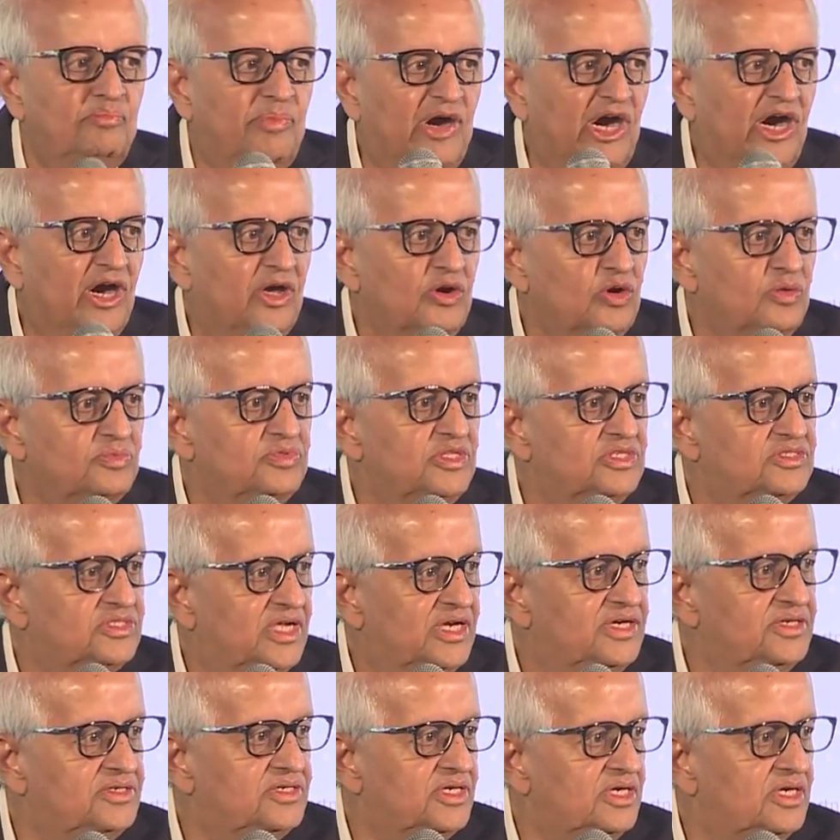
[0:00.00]
power of the
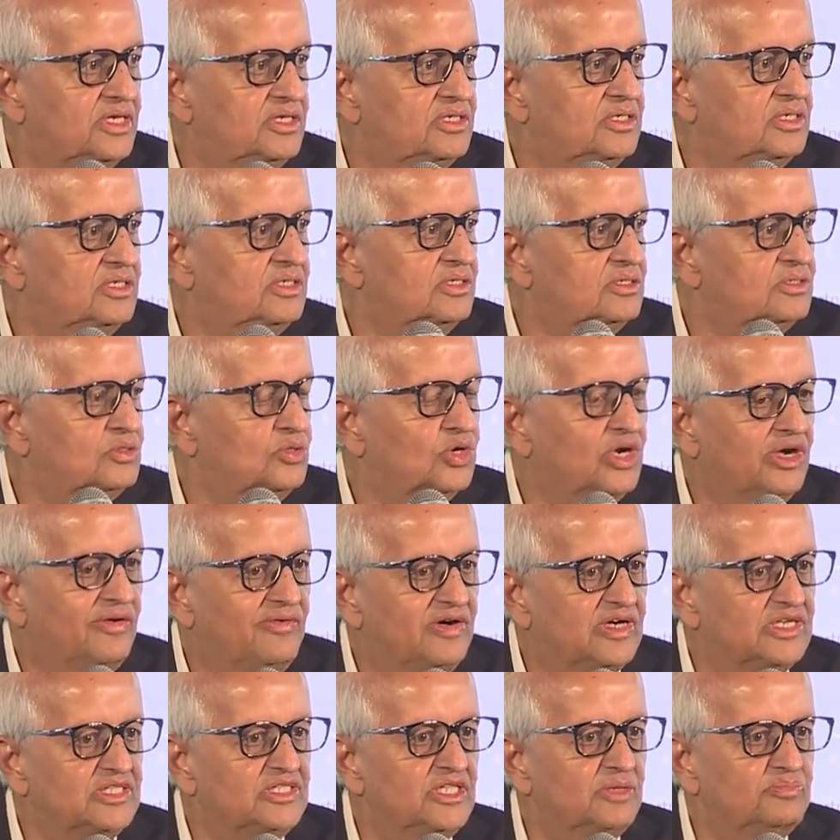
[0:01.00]
center to
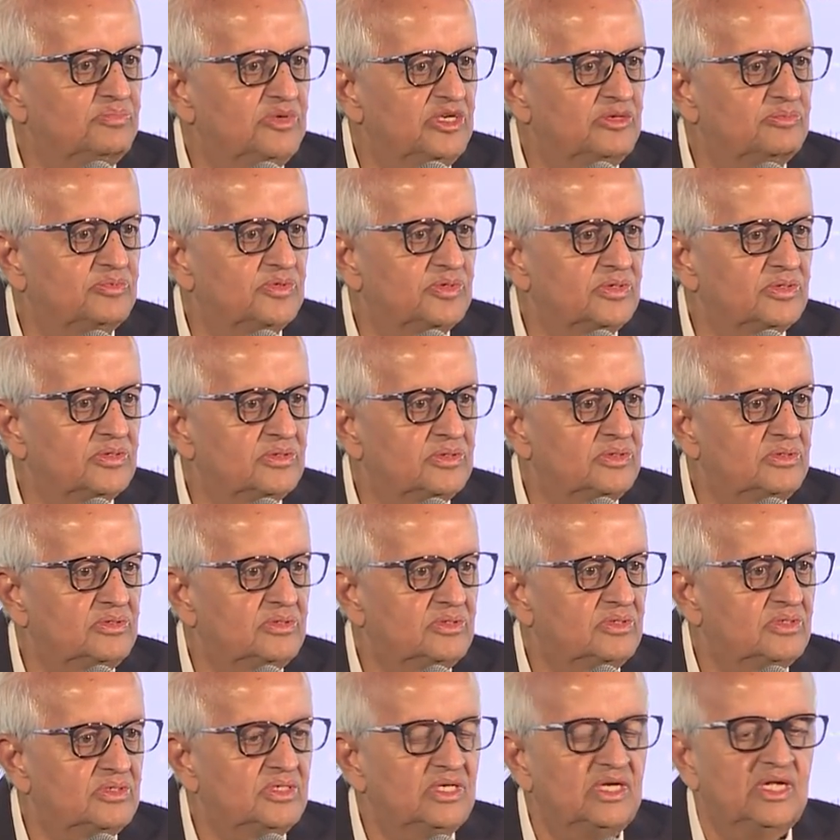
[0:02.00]
govern the people,
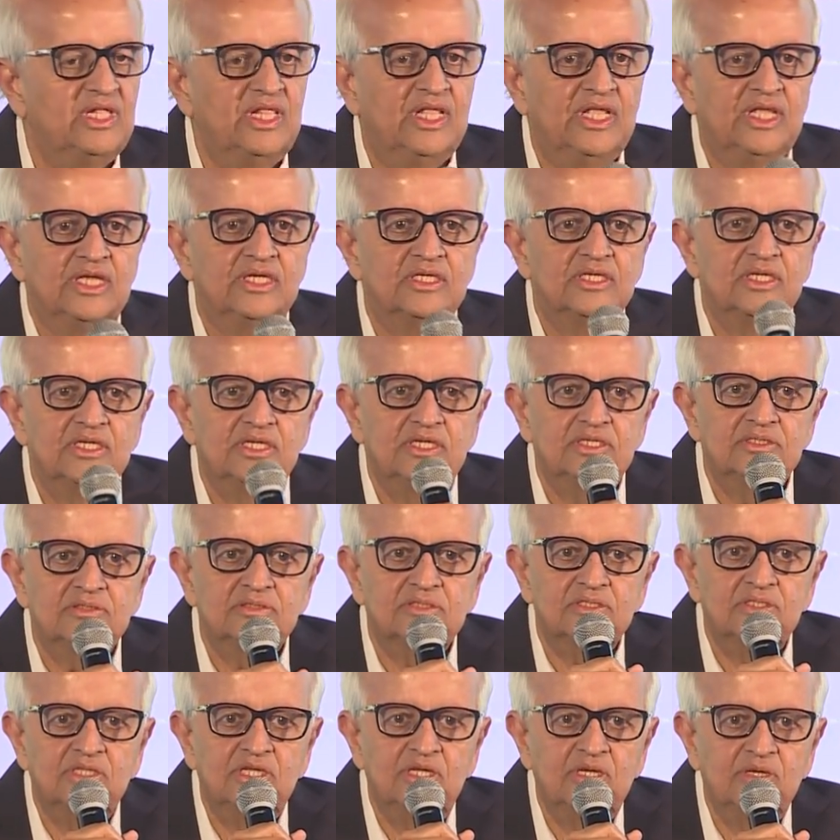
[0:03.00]

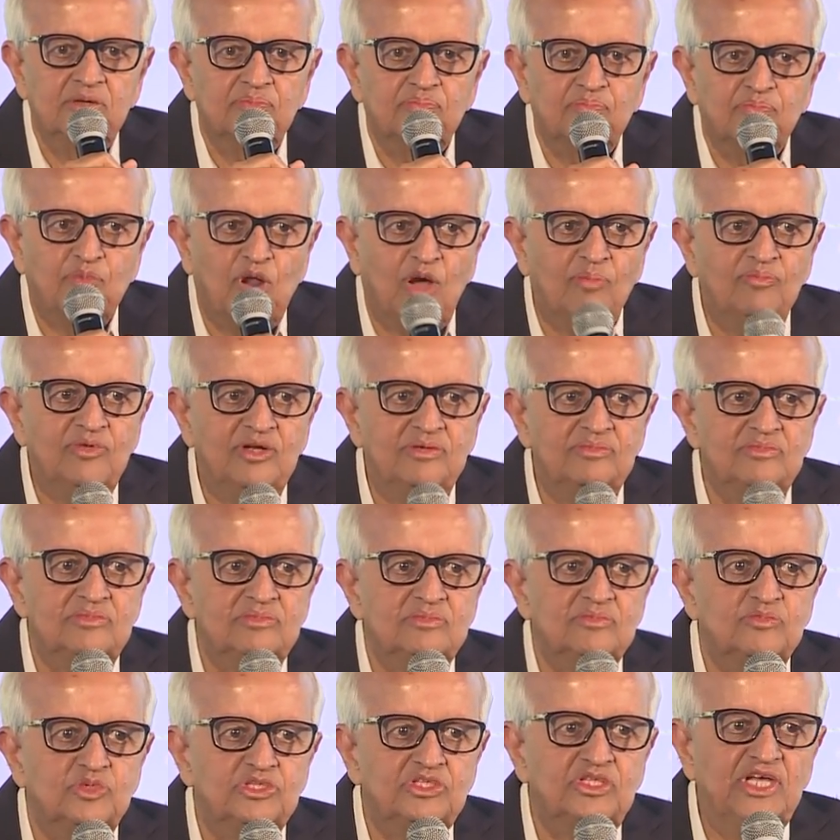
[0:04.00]
the
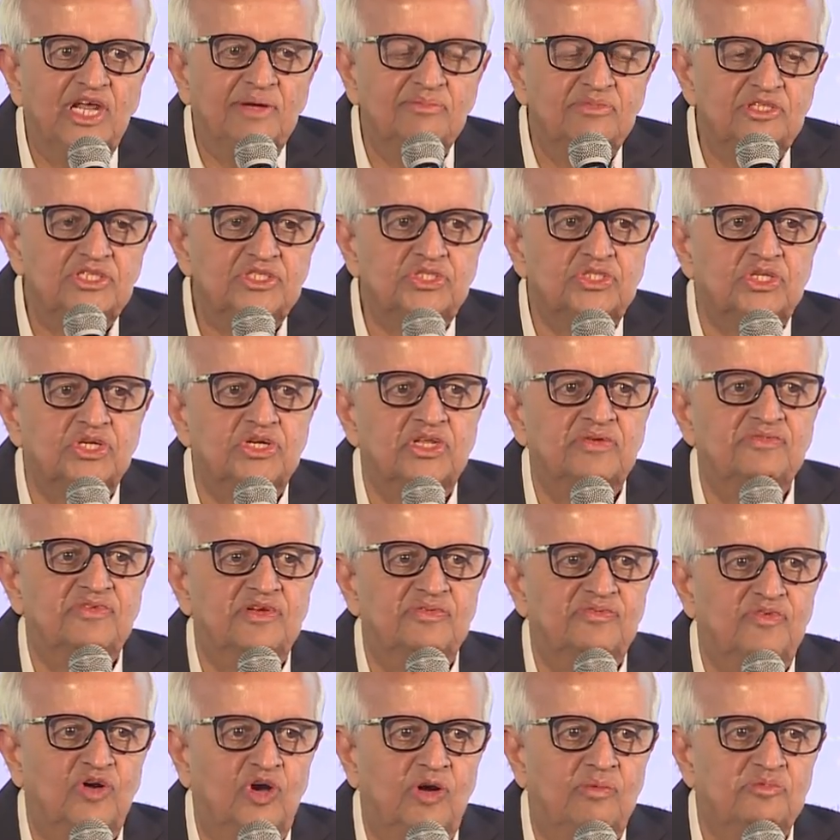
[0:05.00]
problem with the administrative
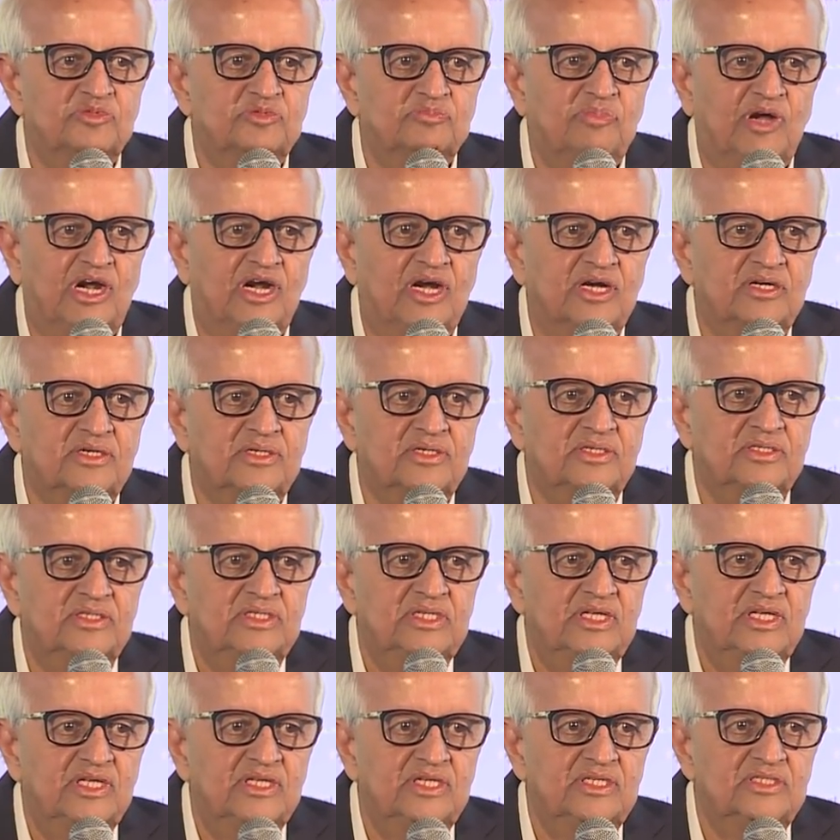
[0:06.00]
reforms part
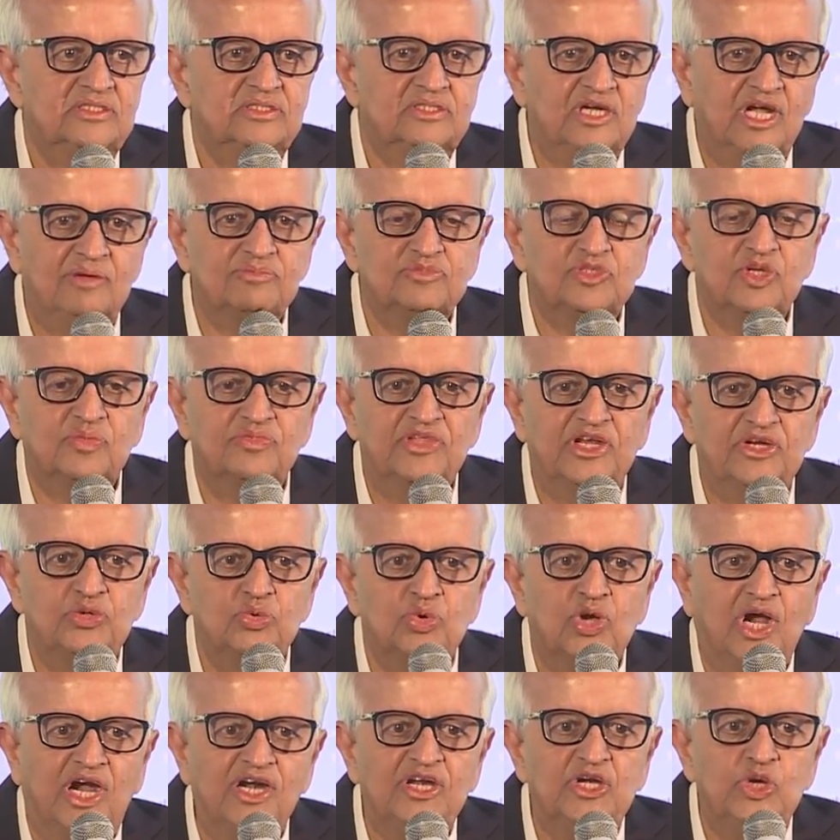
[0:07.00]
in terms of that you
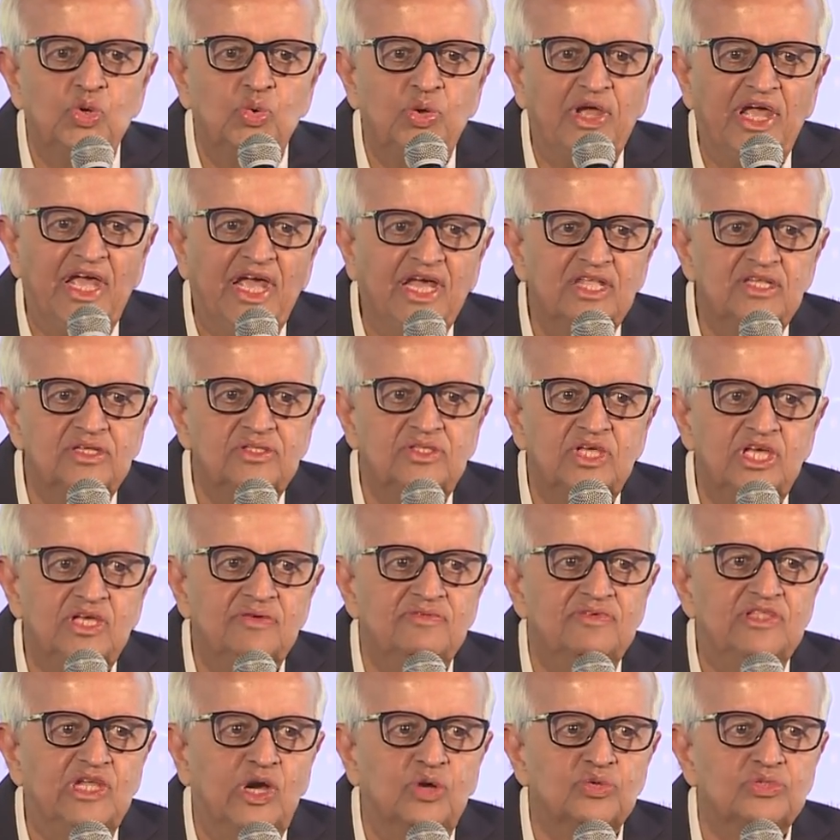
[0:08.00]
can't do
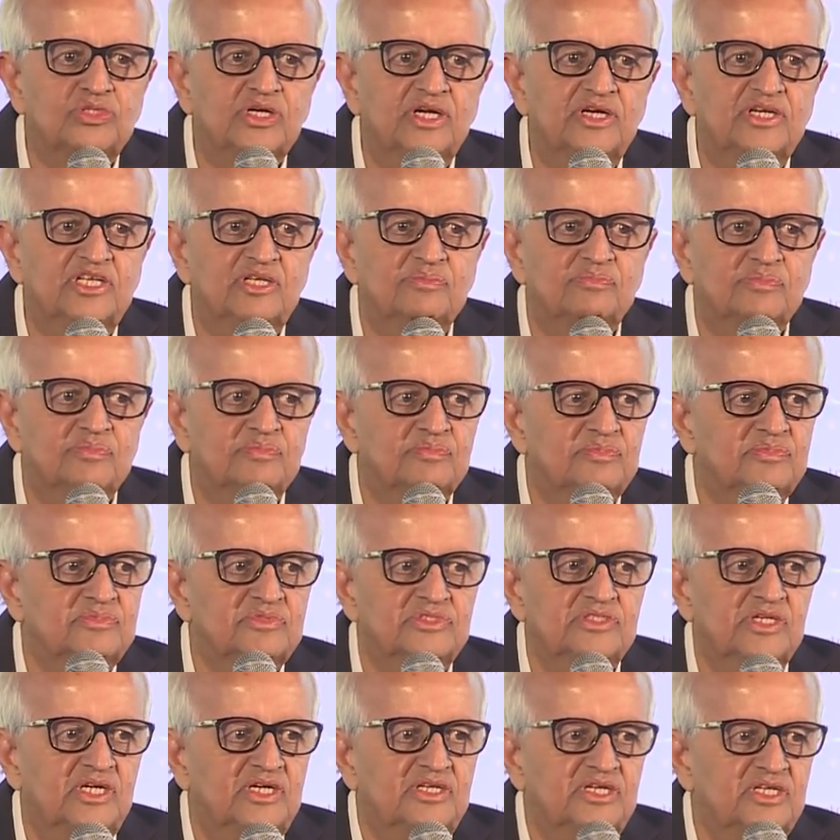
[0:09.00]
anything without 30,
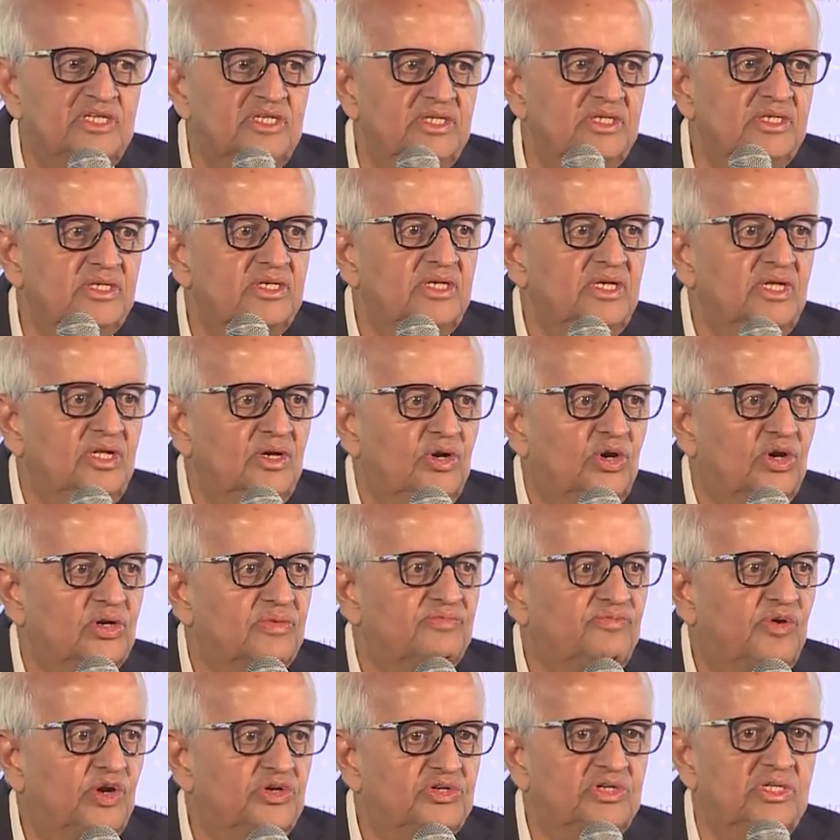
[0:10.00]
30 or
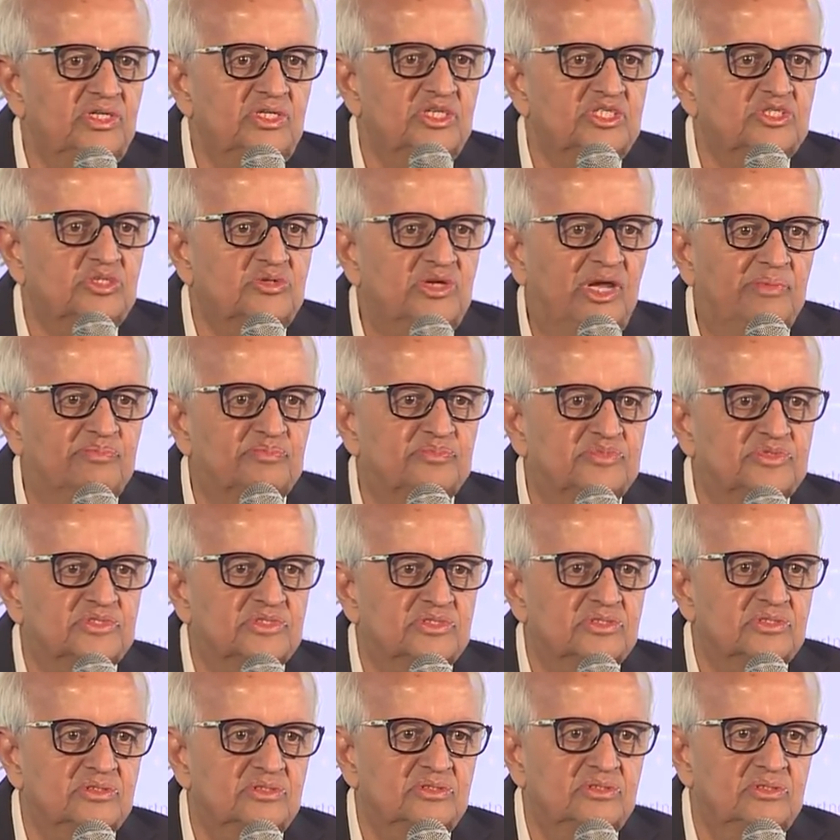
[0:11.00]
40
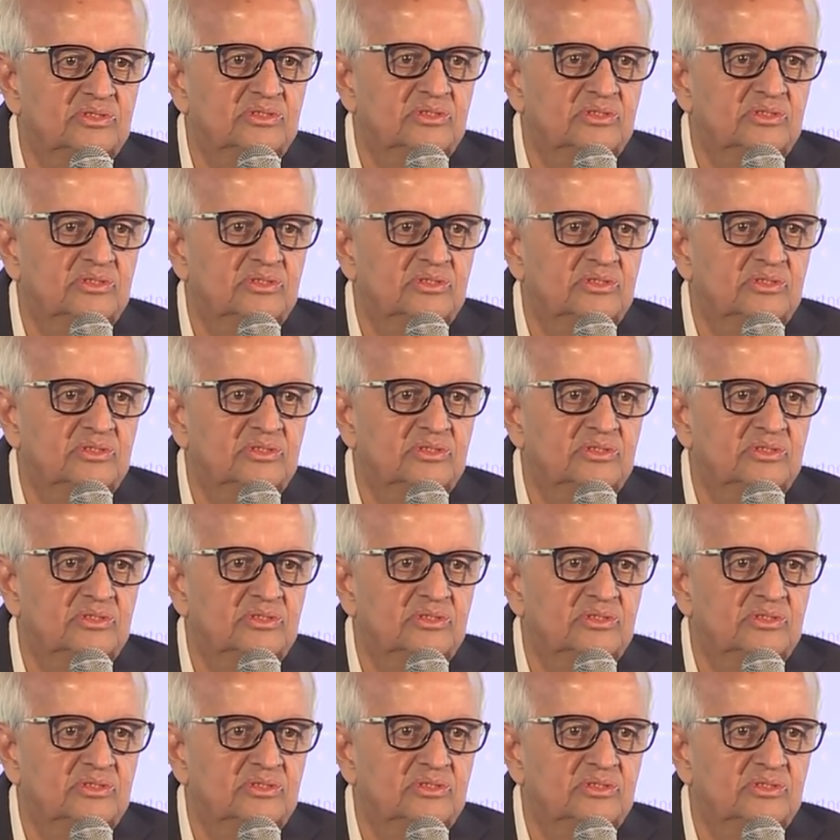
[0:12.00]
steps